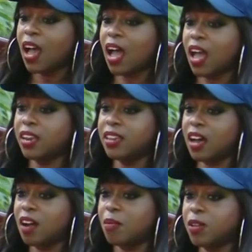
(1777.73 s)
and
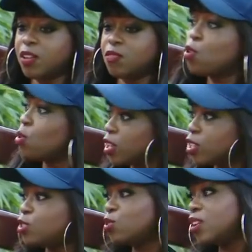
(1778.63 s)
he
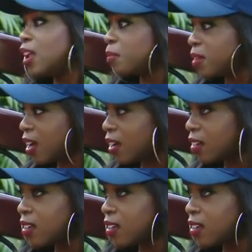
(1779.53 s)
recorded Tone La Vida.